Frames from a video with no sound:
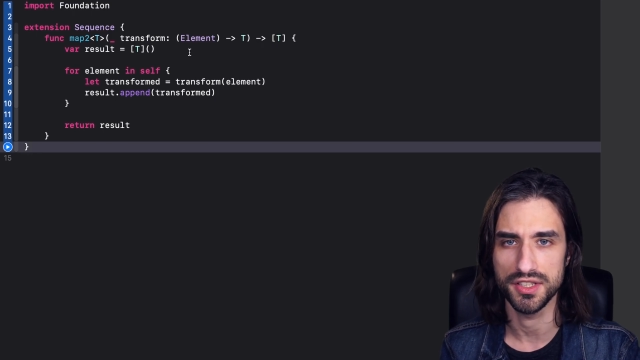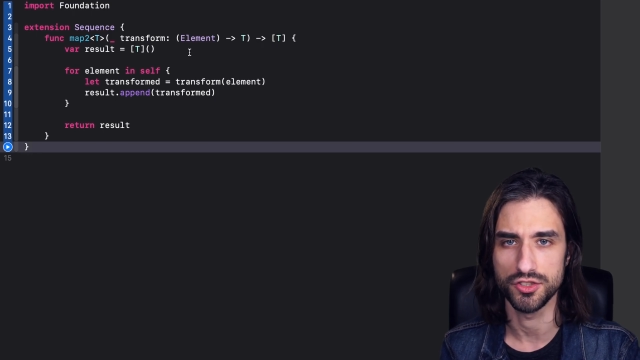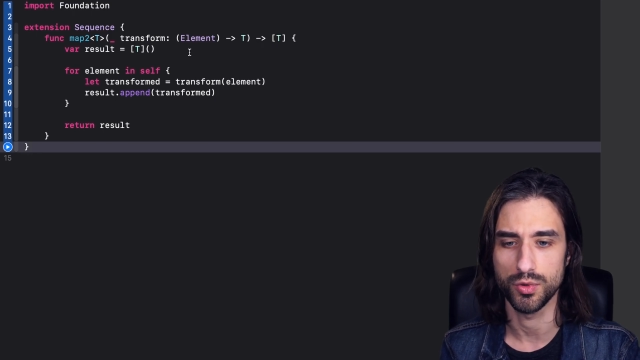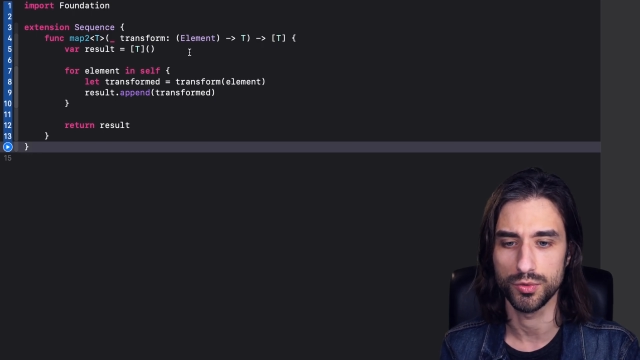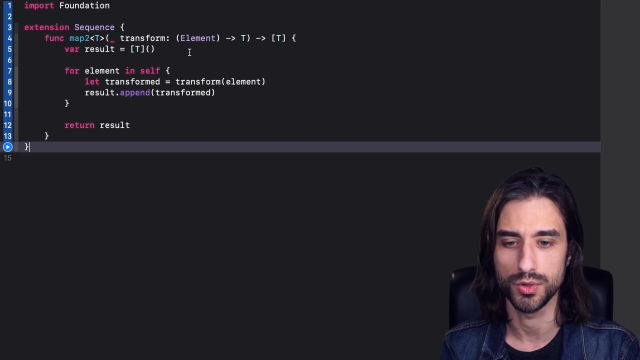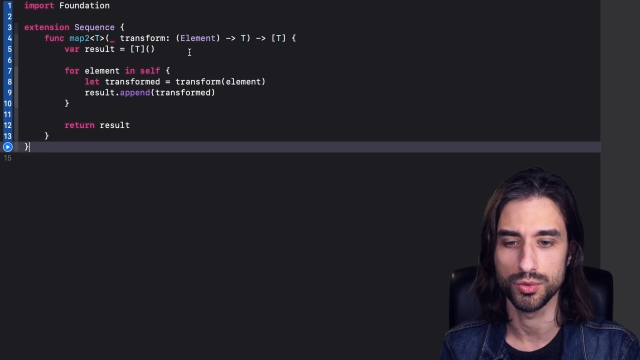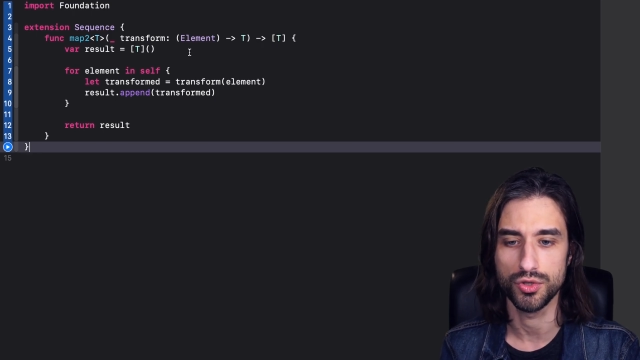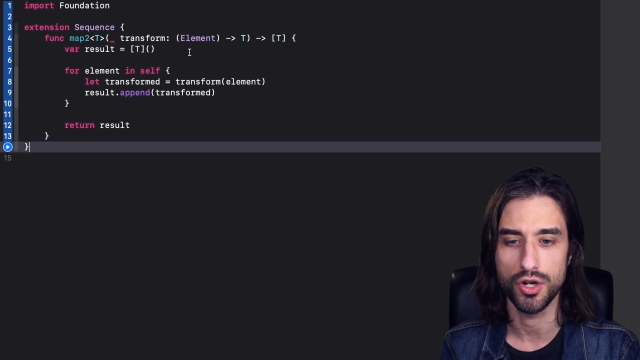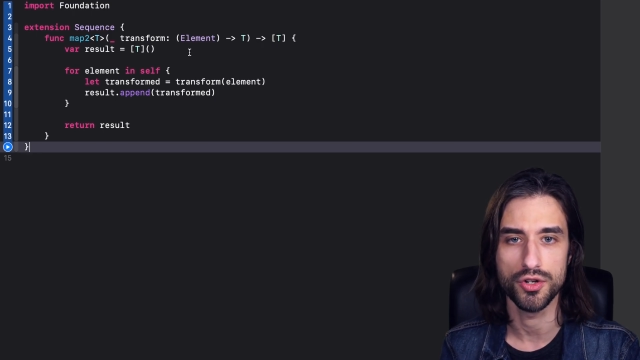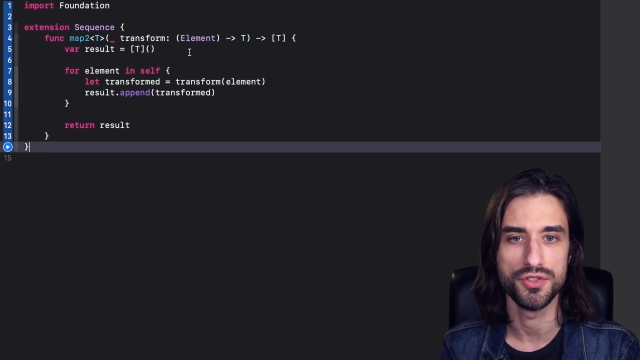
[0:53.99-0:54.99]
it's what we could
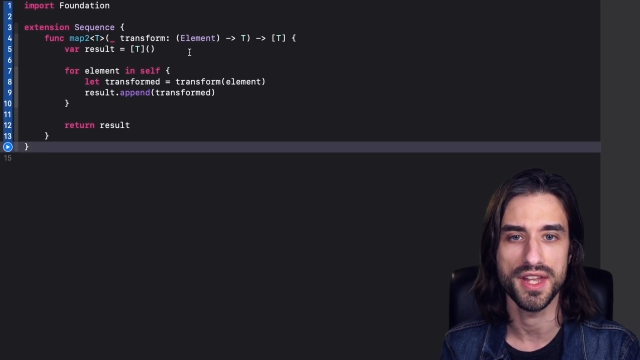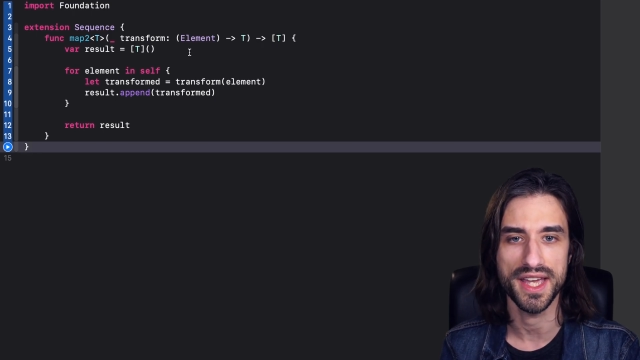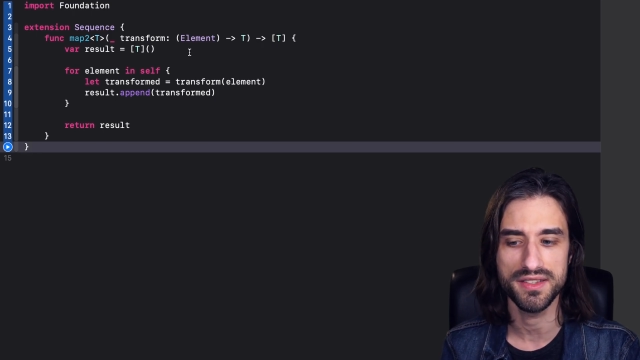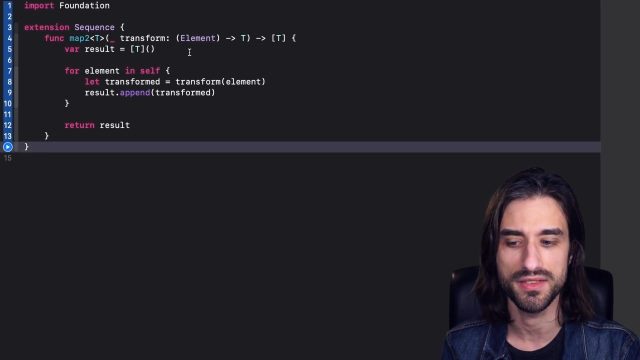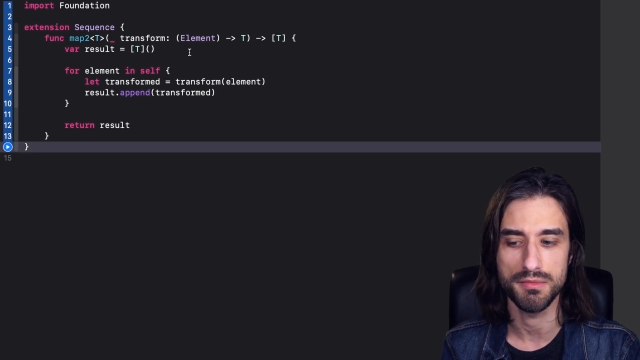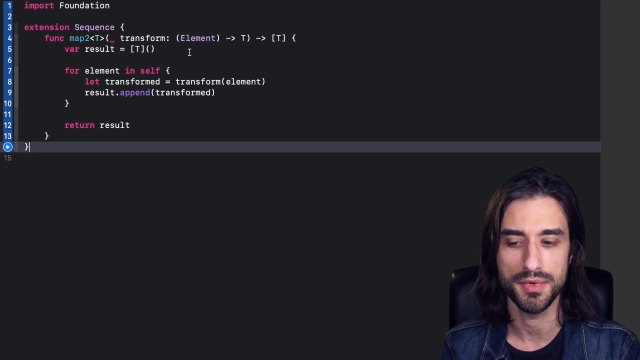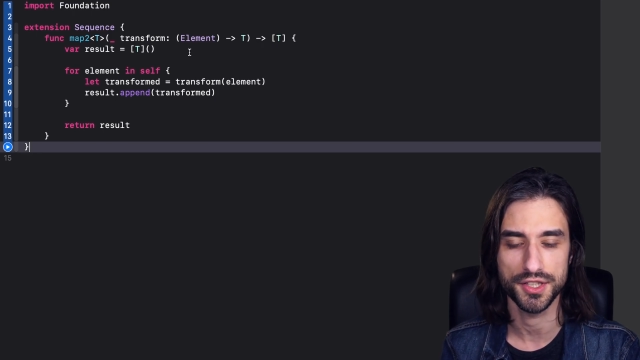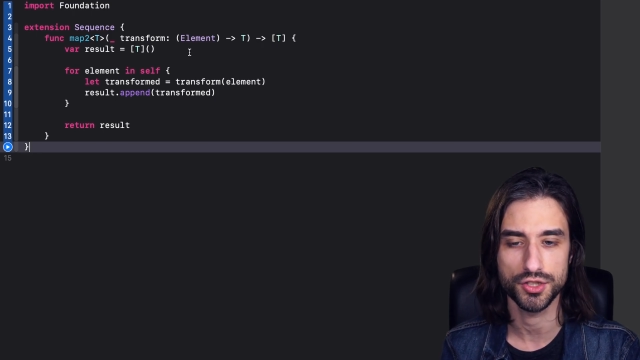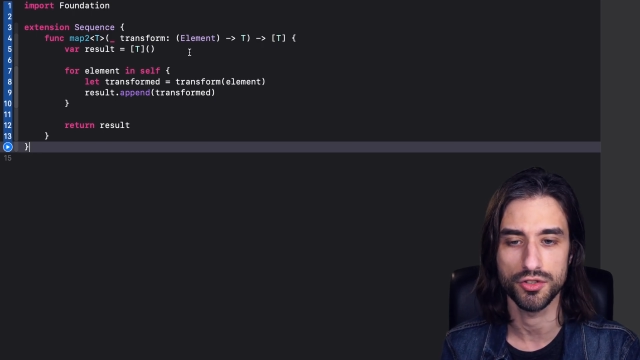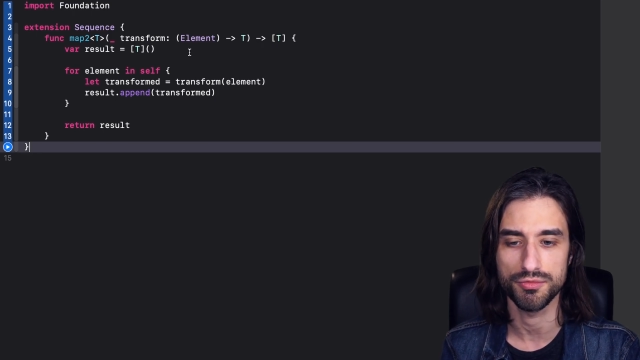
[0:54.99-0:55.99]
call a naive
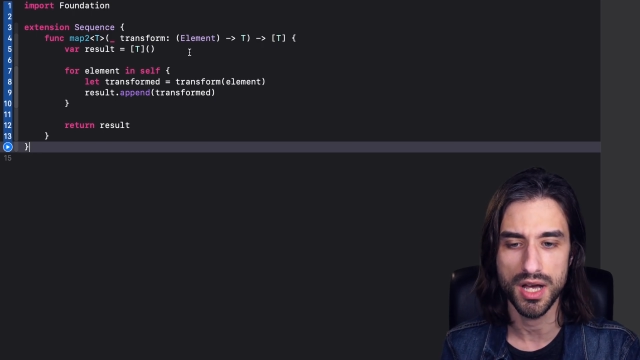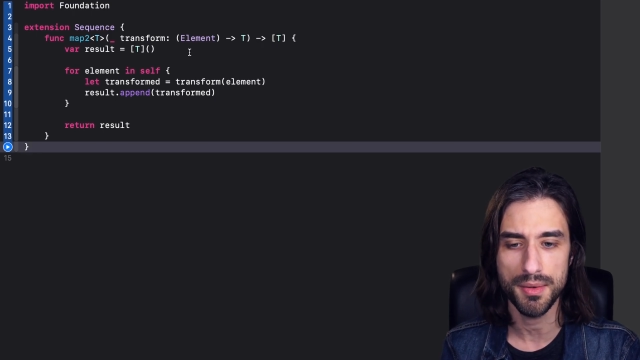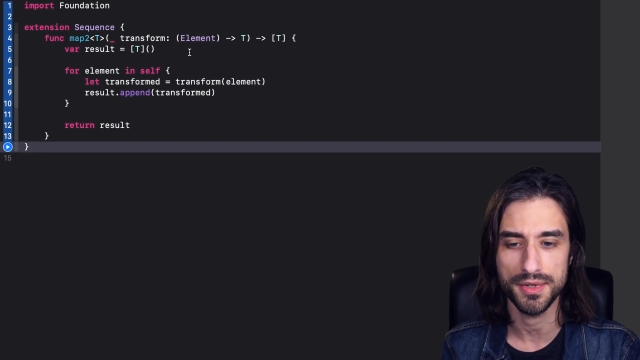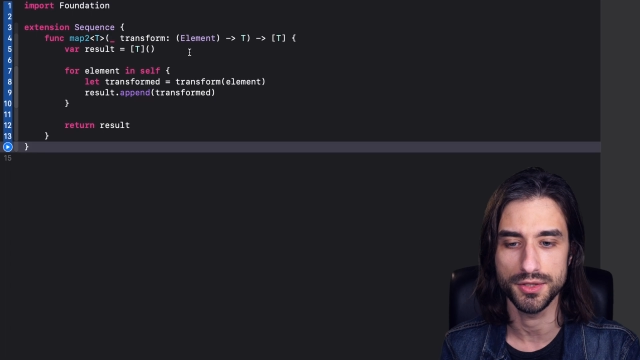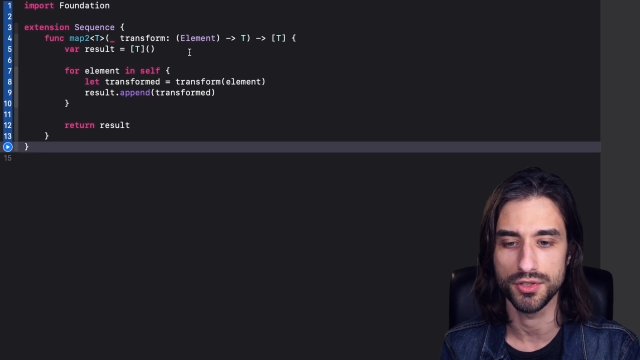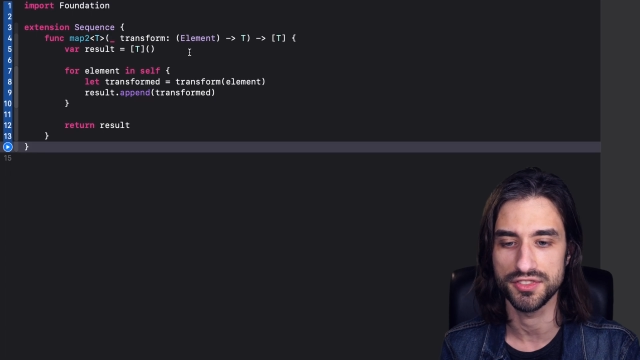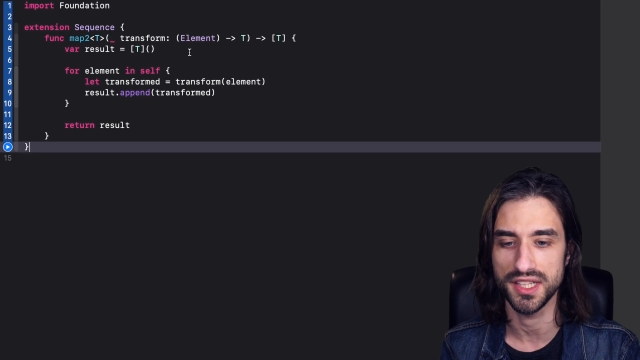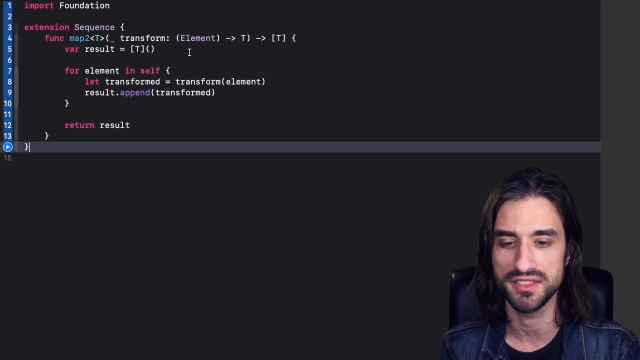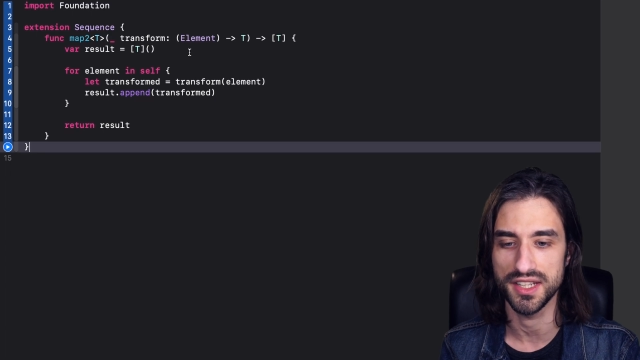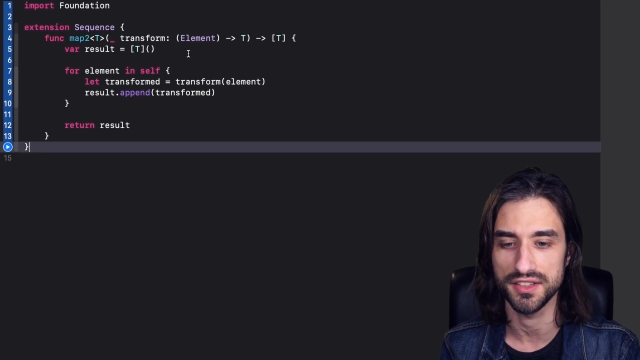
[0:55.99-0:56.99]
implementation of map in the
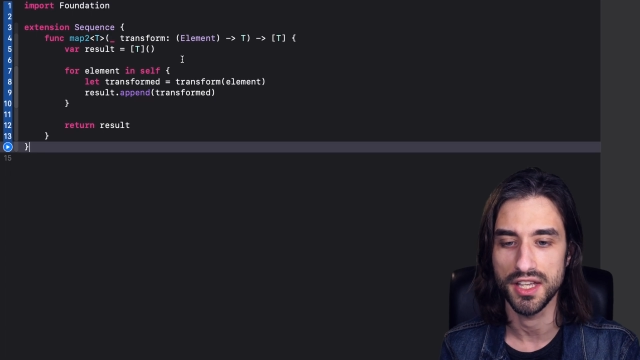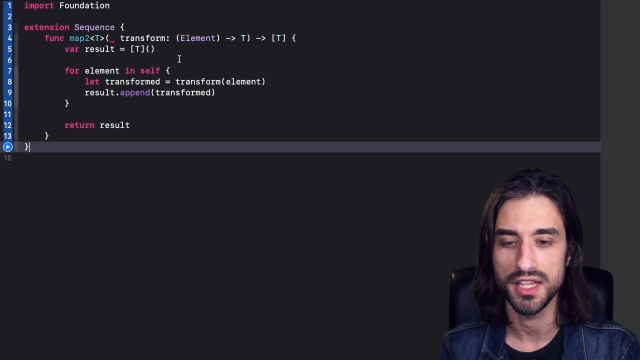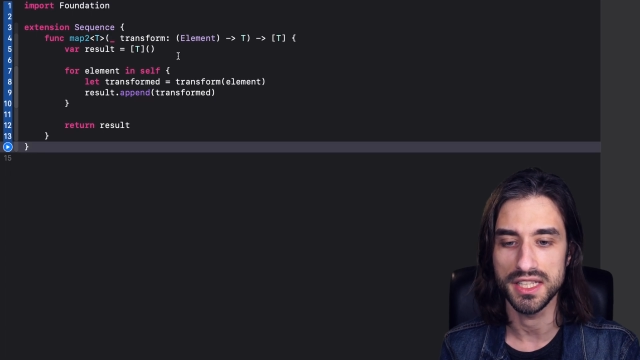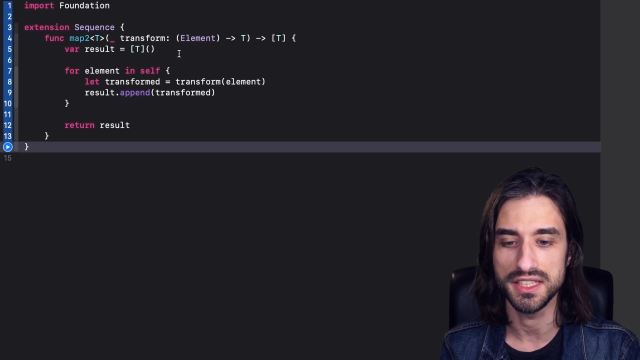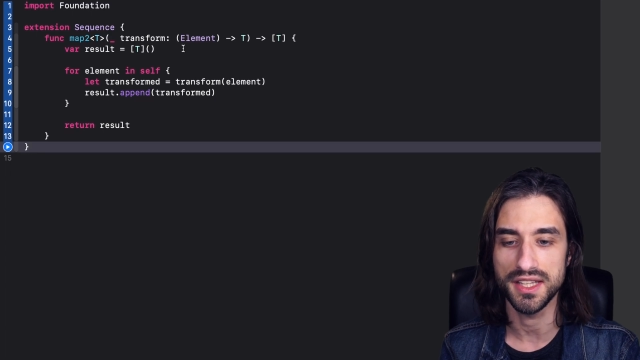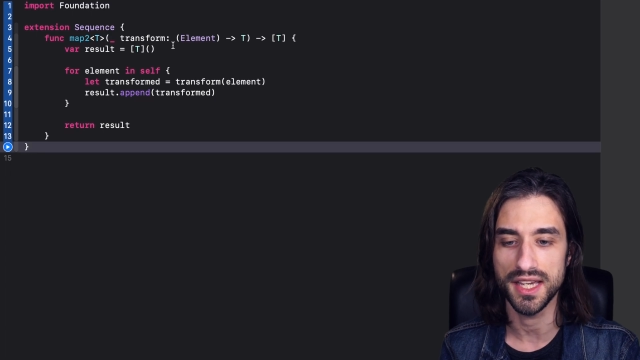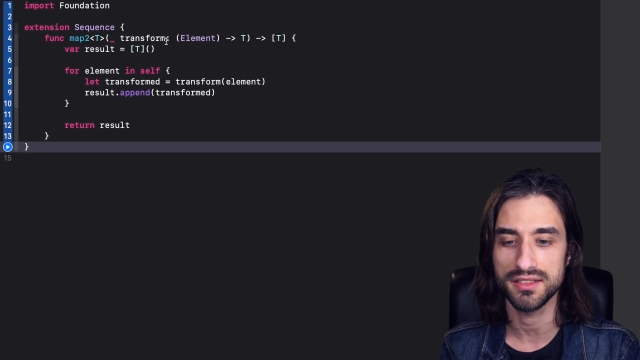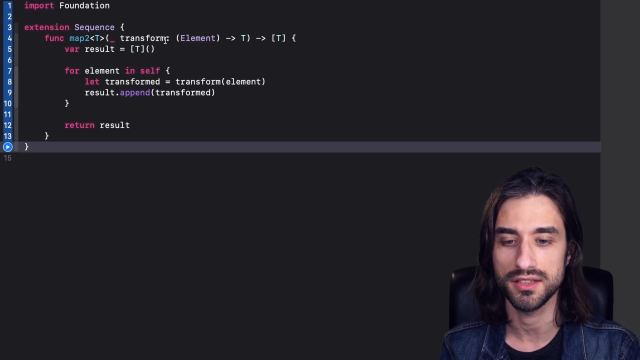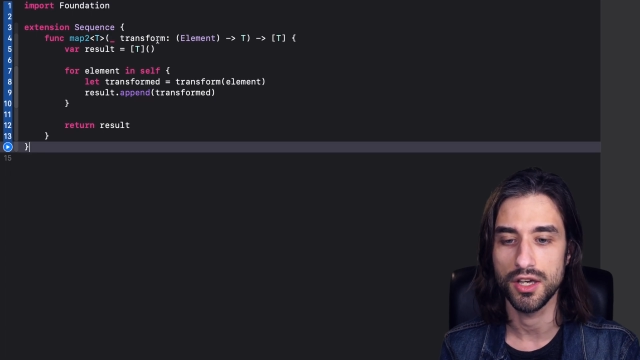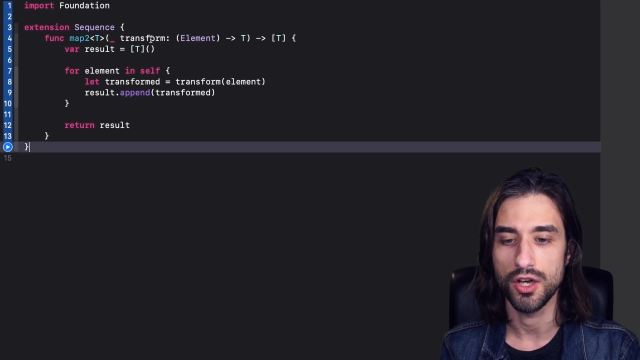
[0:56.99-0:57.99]
sense that it takes